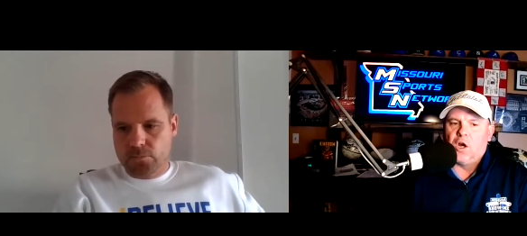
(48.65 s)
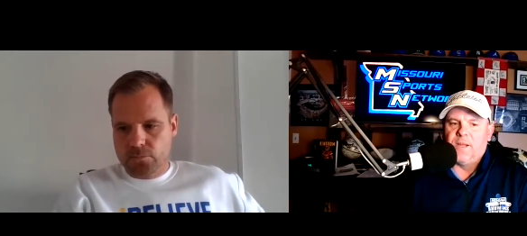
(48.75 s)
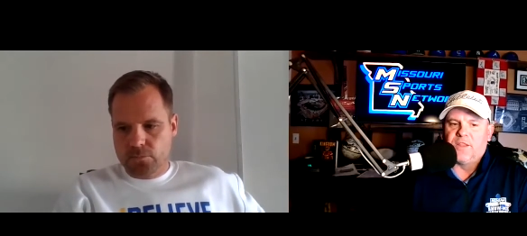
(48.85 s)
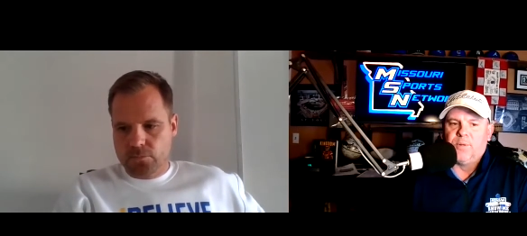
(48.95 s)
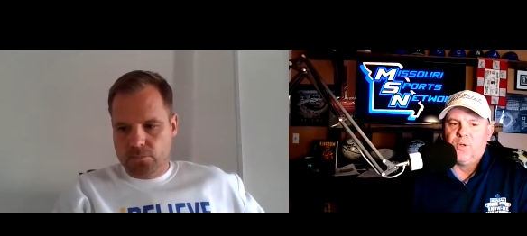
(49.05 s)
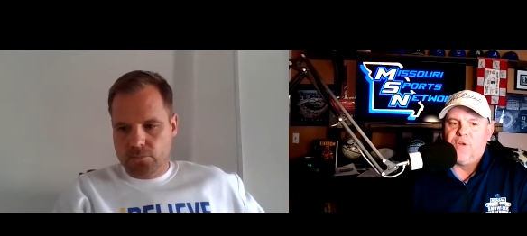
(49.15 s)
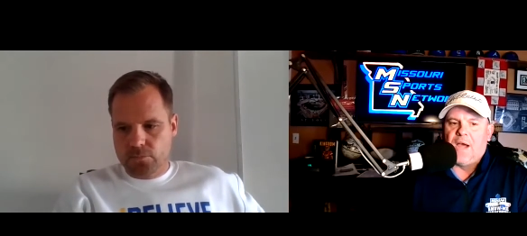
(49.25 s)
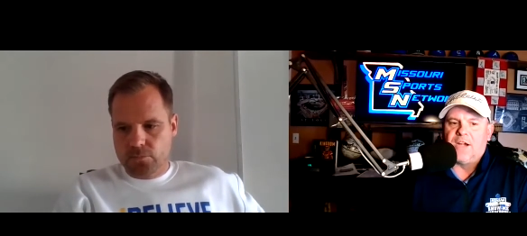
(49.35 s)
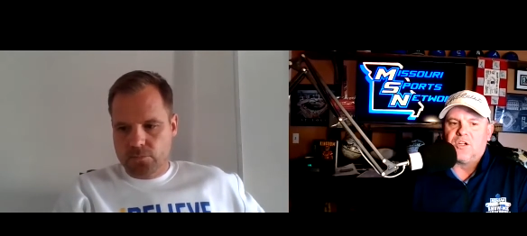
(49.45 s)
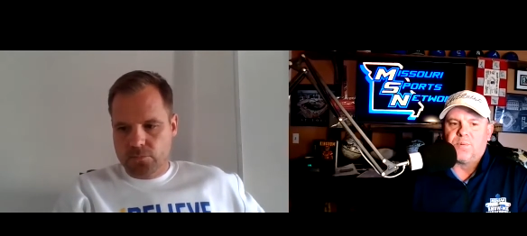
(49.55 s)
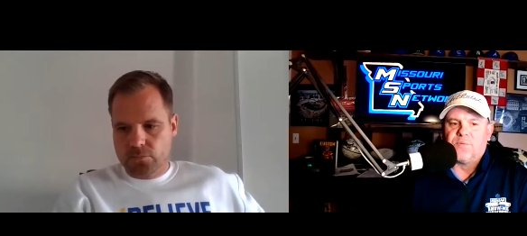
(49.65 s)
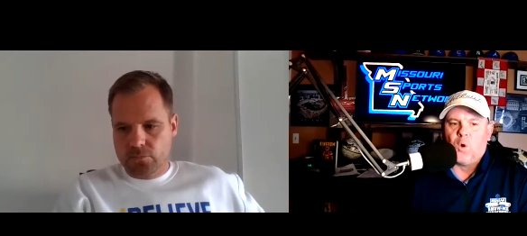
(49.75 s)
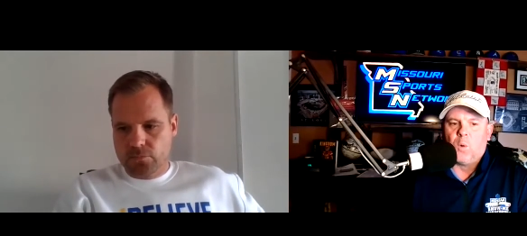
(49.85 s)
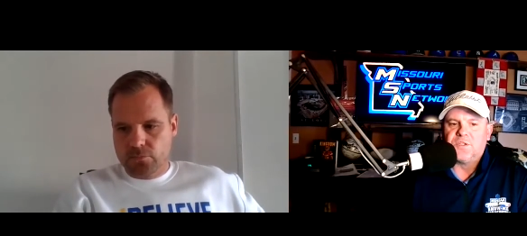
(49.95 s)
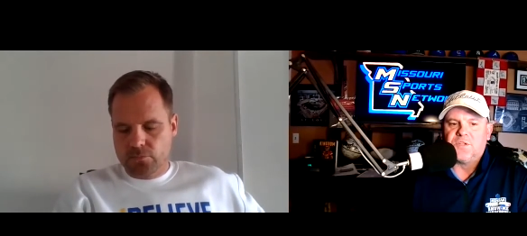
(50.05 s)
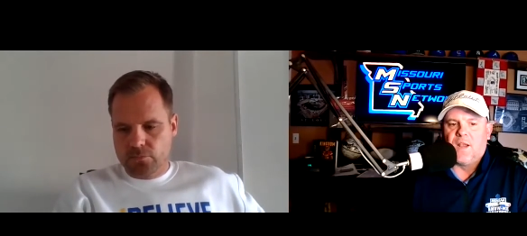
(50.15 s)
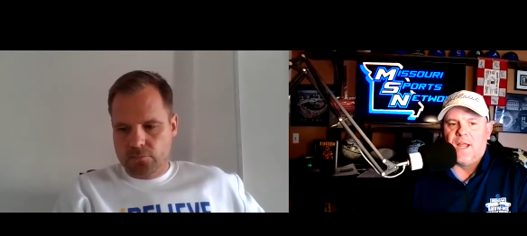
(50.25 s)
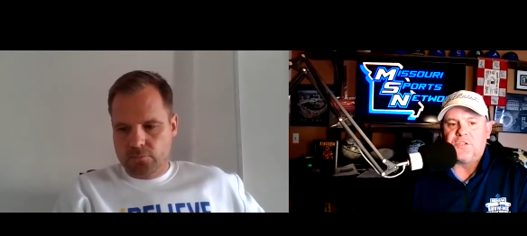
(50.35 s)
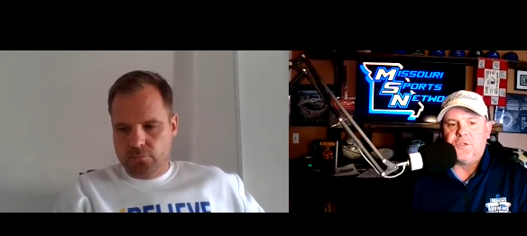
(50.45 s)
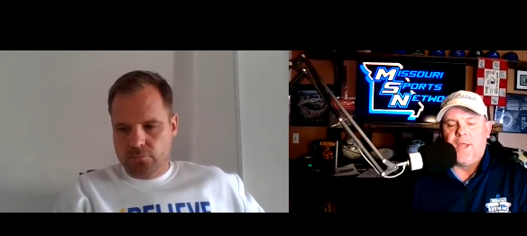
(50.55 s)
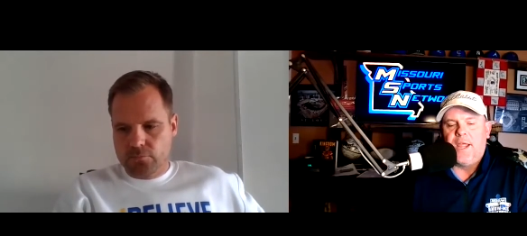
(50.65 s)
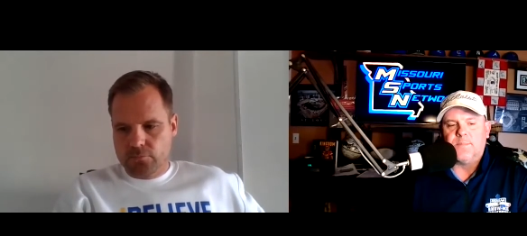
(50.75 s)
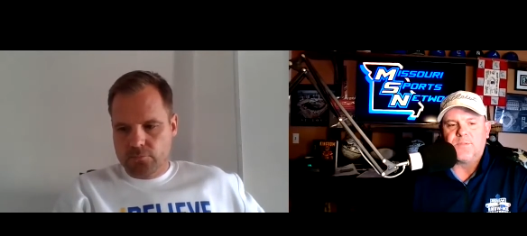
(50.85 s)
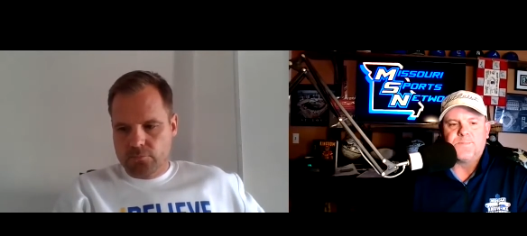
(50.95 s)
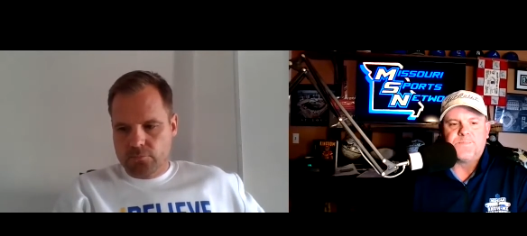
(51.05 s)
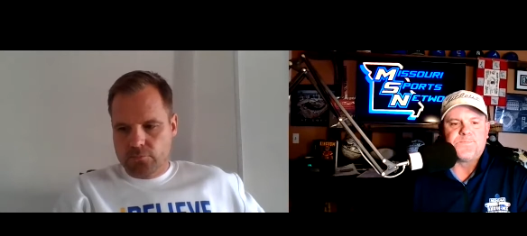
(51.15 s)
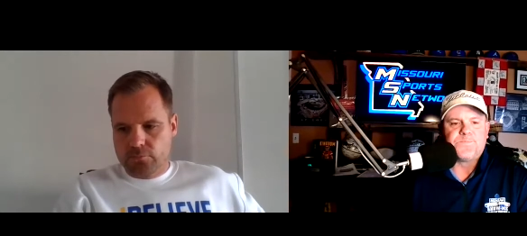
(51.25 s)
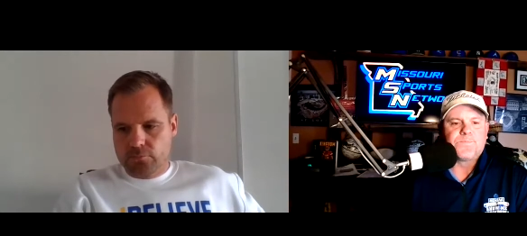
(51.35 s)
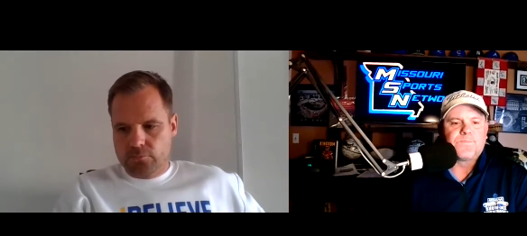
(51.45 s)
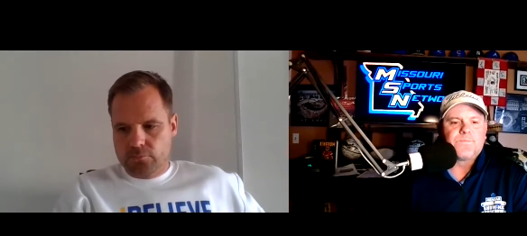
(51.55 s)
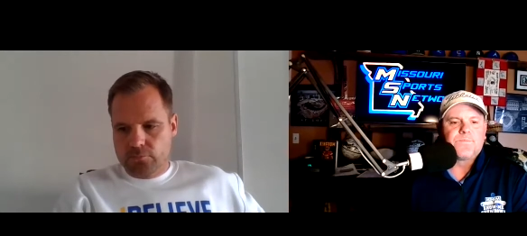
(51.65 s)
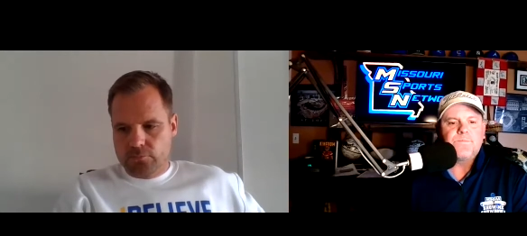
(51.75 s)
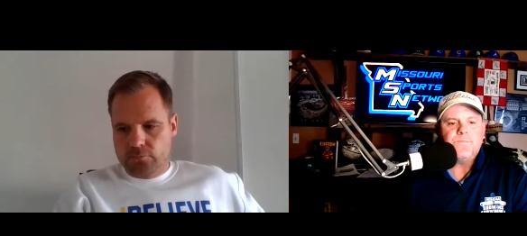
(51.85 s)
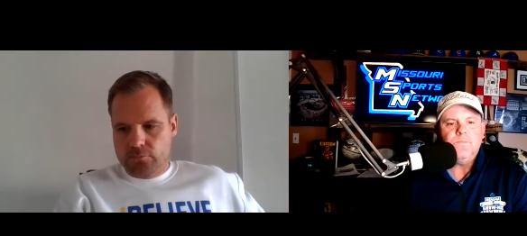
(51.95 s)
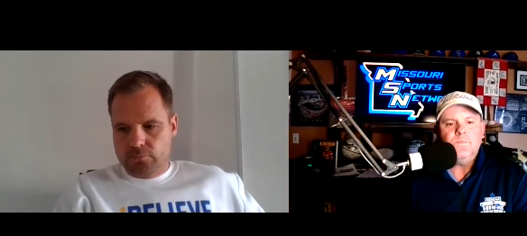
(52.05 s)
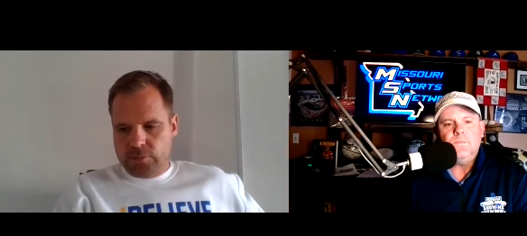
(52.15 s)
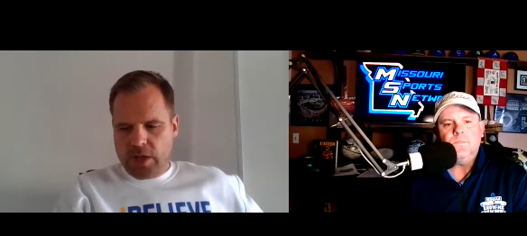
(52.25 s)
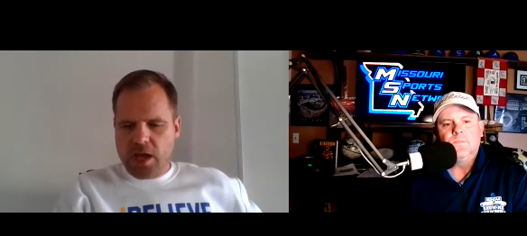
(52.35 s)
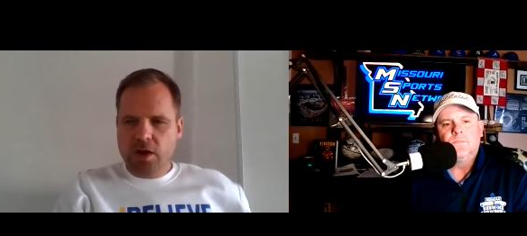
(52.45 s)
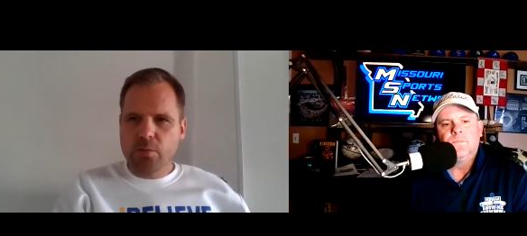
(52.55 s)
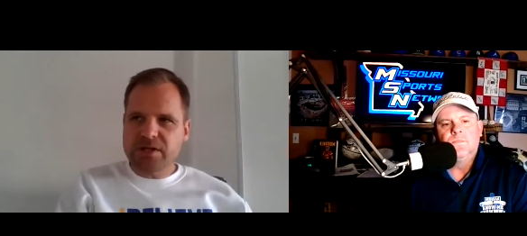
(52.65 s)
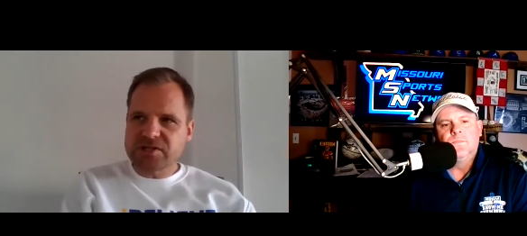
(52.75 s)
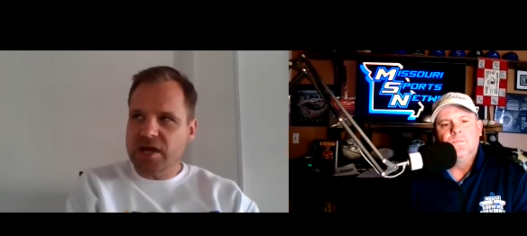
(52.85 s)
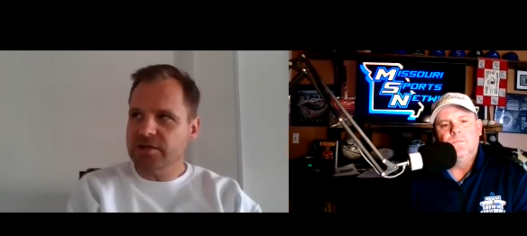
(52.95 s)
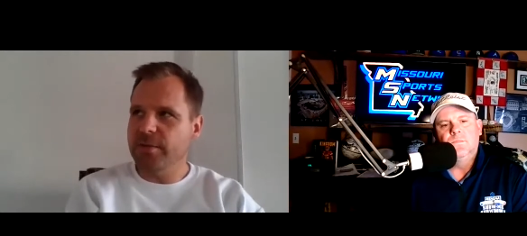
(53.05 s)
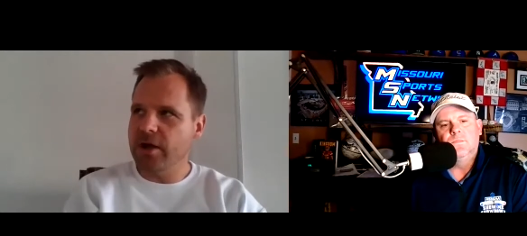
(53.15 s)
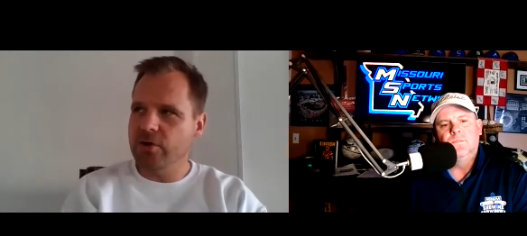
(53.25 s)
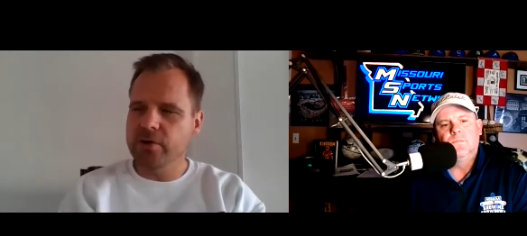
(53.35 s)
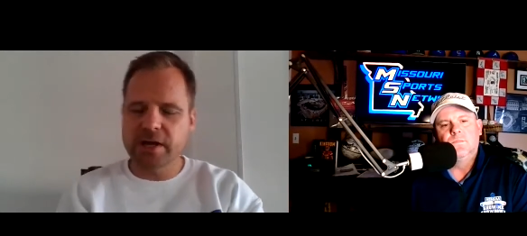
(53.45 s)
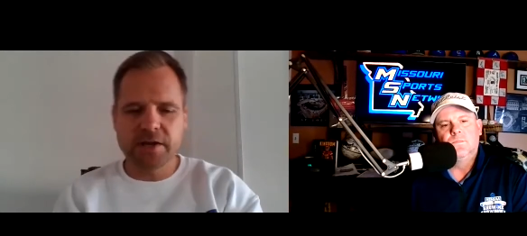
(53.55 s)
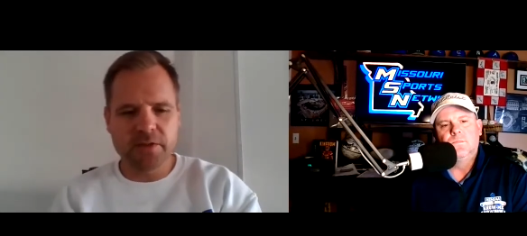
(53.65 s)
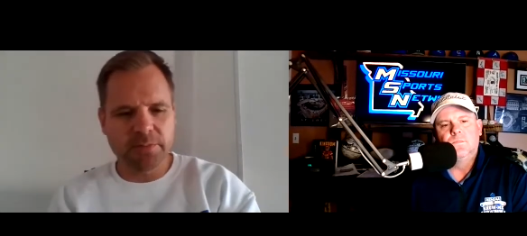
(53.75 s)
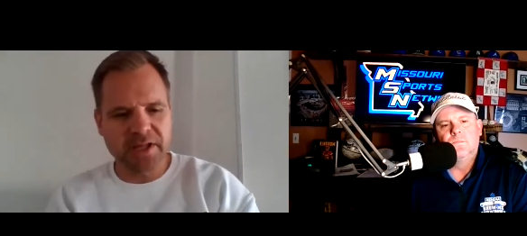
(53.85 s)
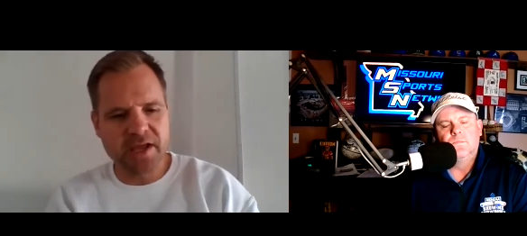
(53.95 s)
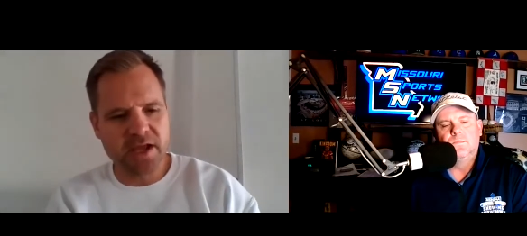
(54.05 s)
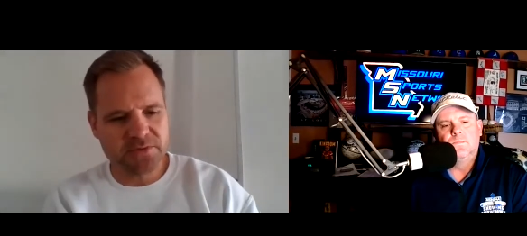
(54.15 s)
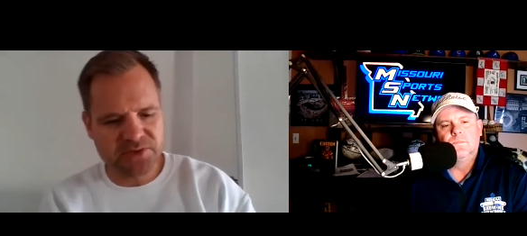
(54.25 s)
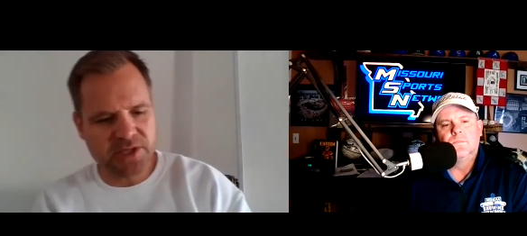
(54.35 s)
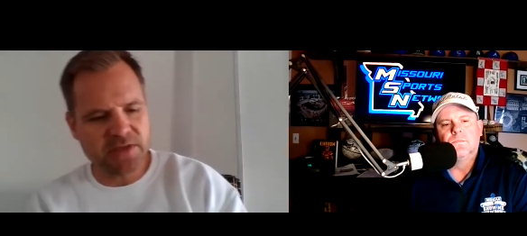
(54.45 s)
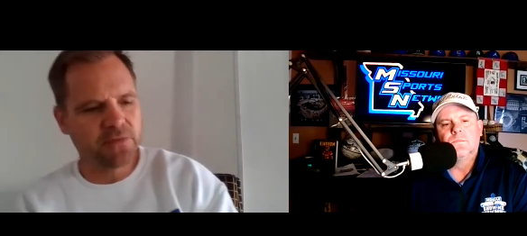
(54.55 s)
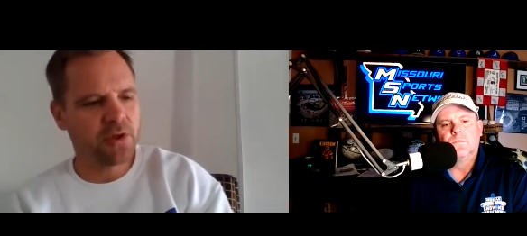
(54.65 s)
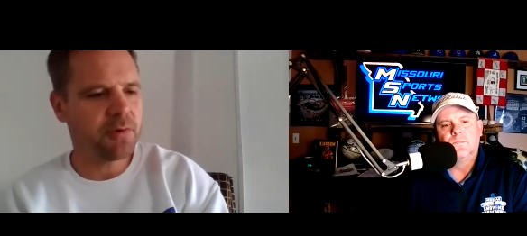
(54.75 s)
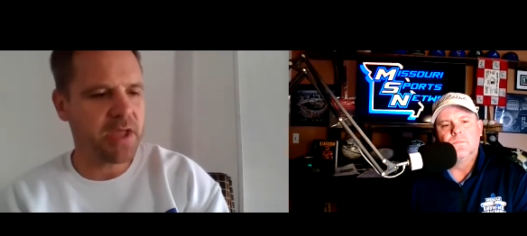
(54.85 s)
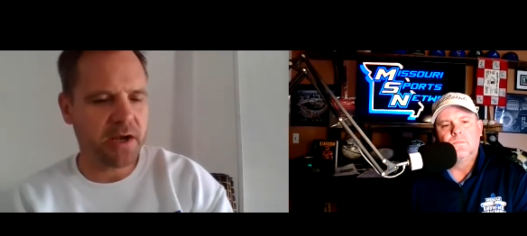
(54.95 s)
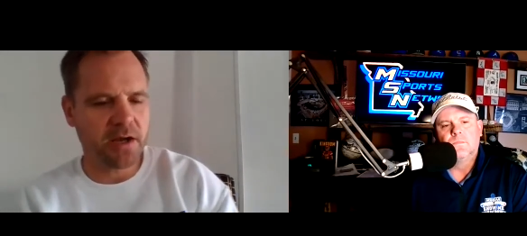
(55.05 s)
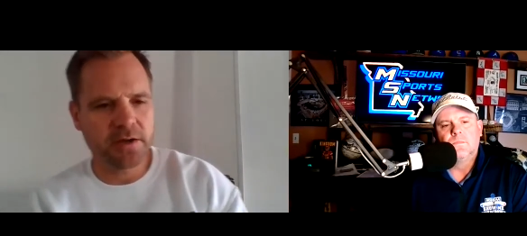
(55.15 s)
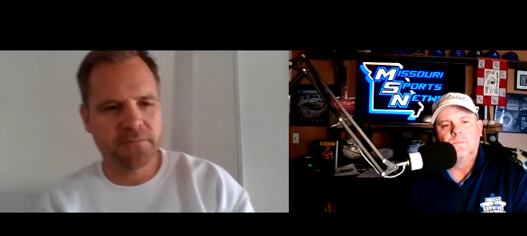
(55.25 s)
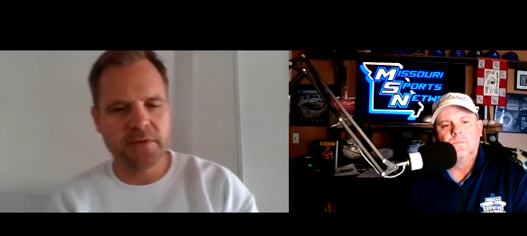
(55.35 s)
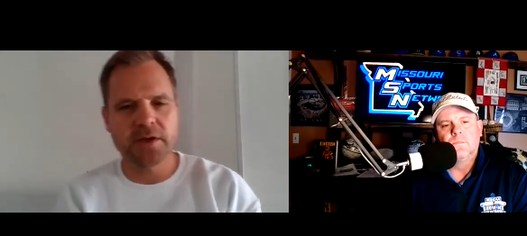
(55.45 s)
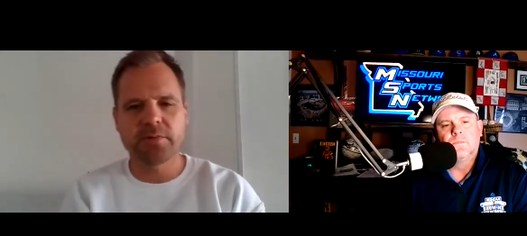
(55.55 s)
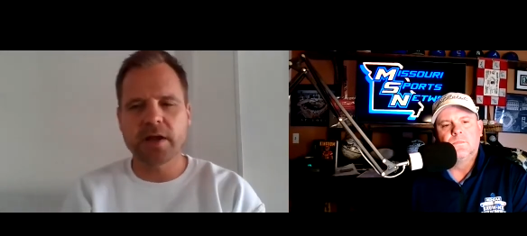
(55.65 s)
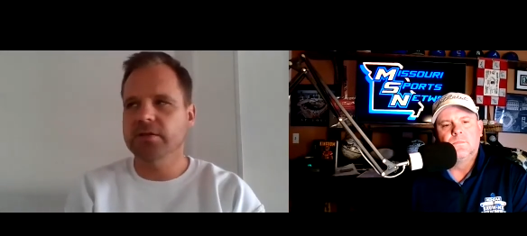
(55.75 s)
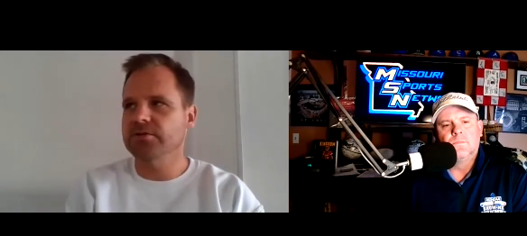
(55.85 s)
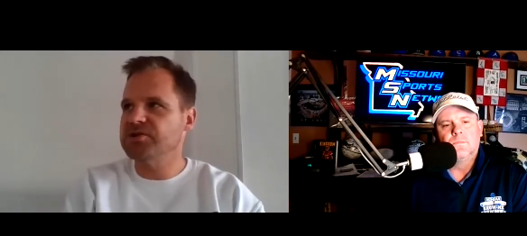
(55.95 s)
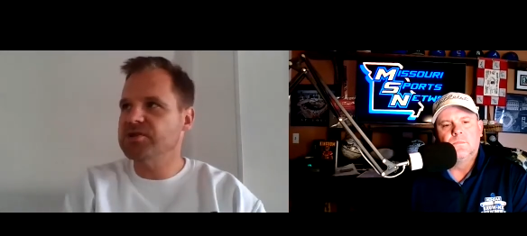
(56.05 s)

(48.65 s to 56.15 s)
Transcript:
Speaker 1: about the Blue Tigers' performance in the last two games.
Speaker 2: Uh, we talked about going into the playoffs, even though we had an undefeated regular